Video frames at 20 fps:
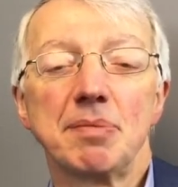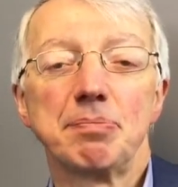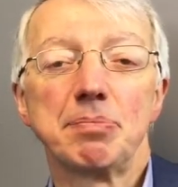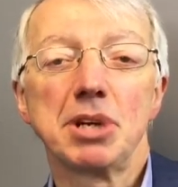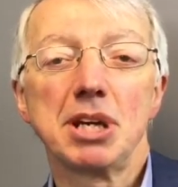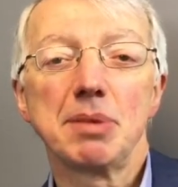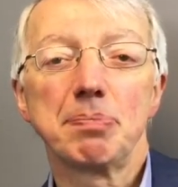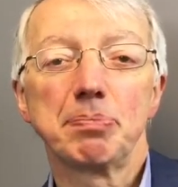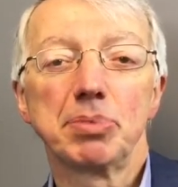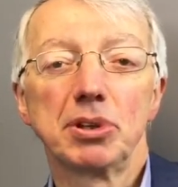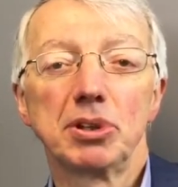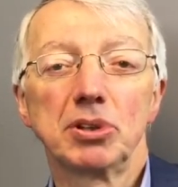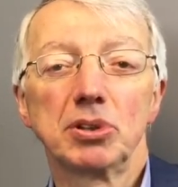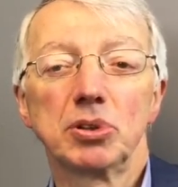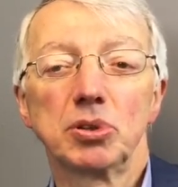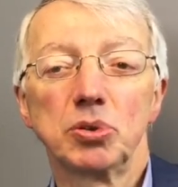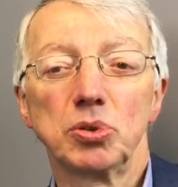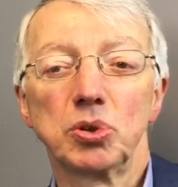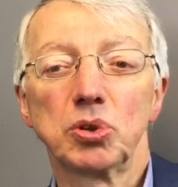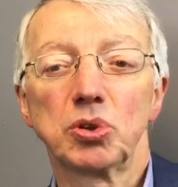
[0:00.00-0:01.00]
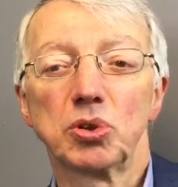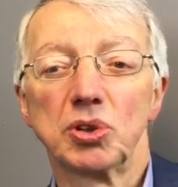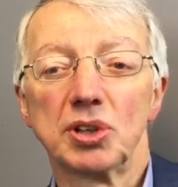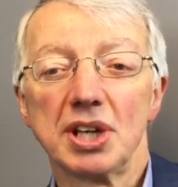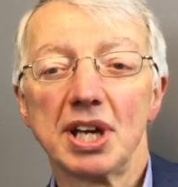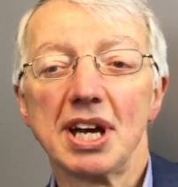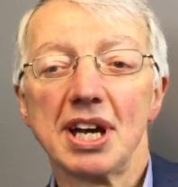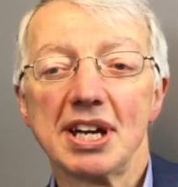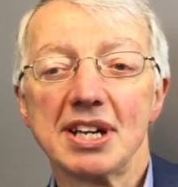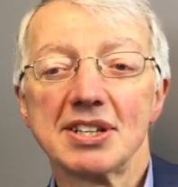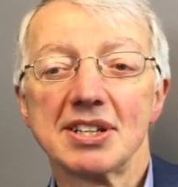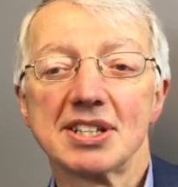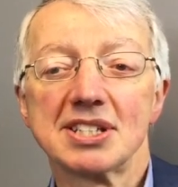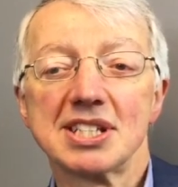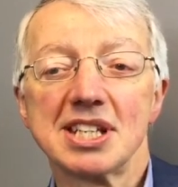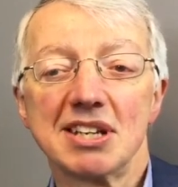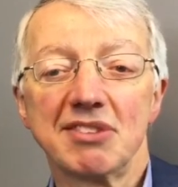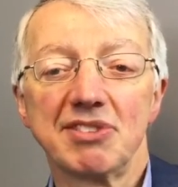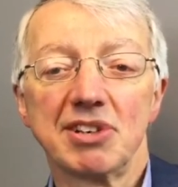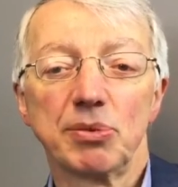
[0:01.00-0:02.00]
people who create the
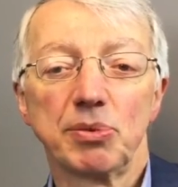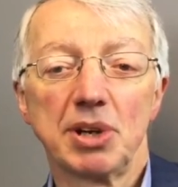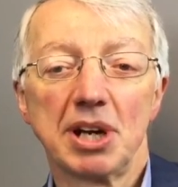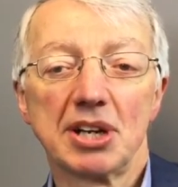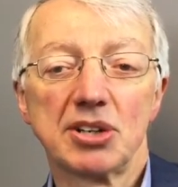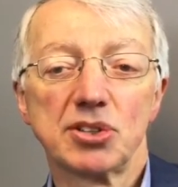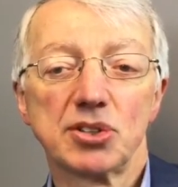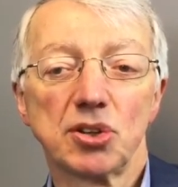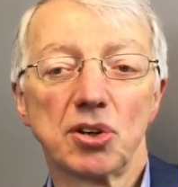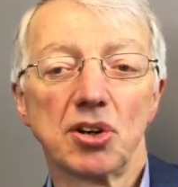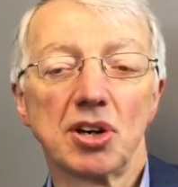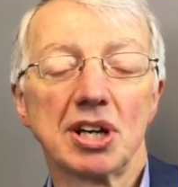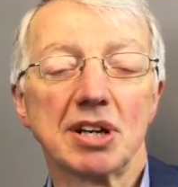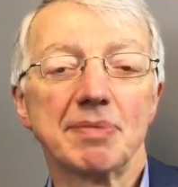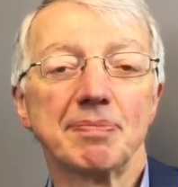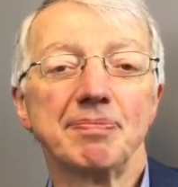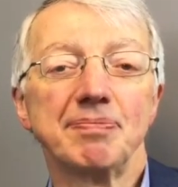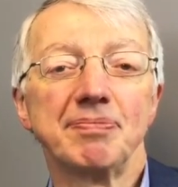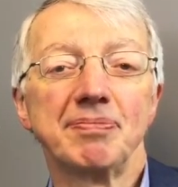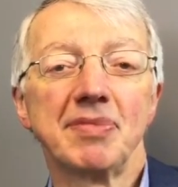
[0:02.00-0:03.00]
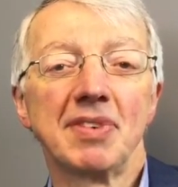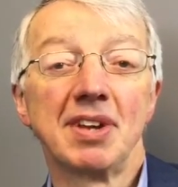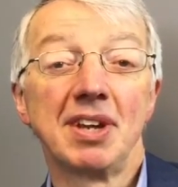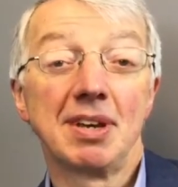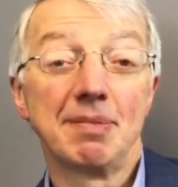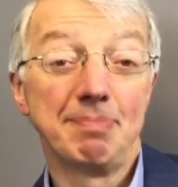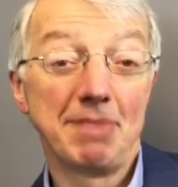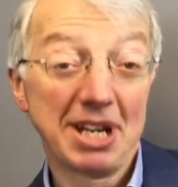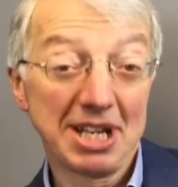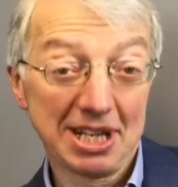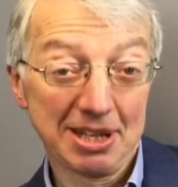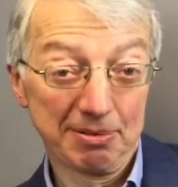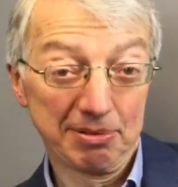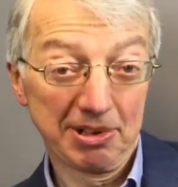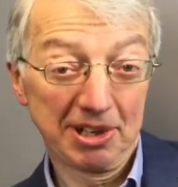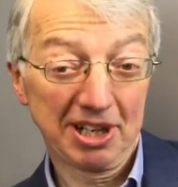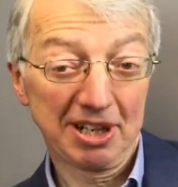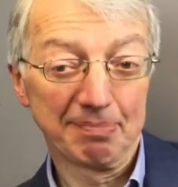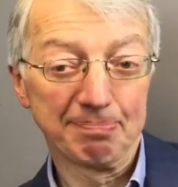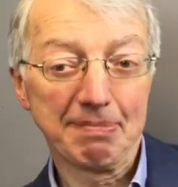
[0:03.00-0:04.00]
TV we enjoy. Many of them are a
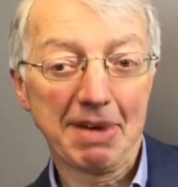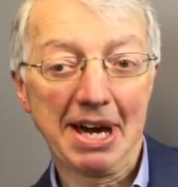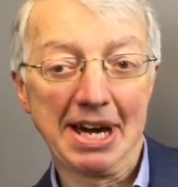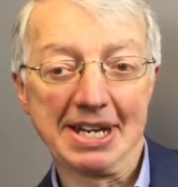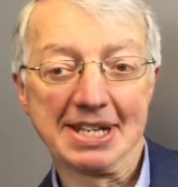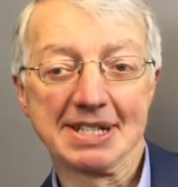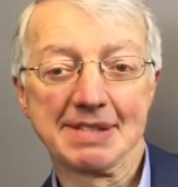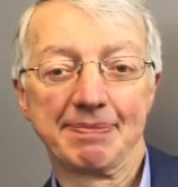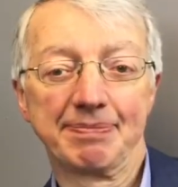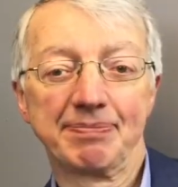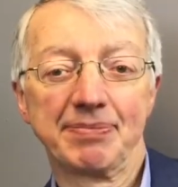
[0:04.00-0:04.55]
little mad.